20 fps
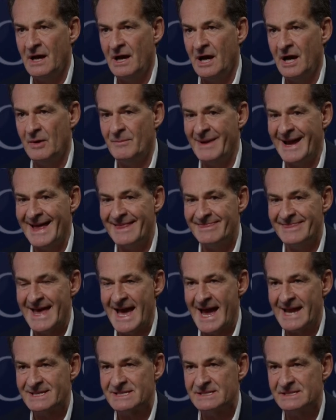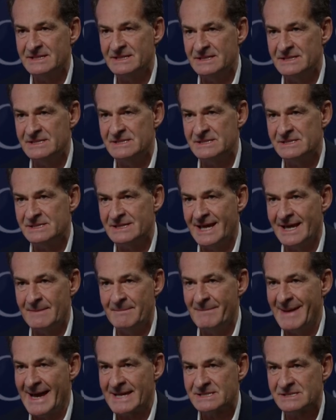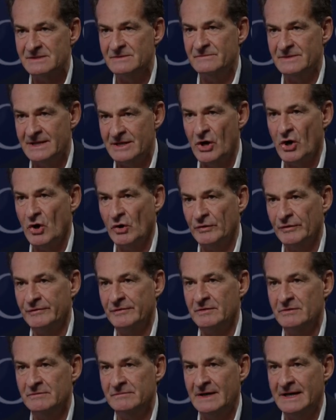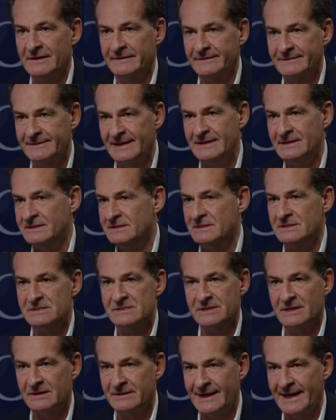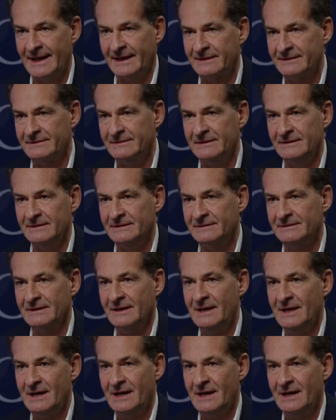Um, and that is a massive enhancer of our status, our access,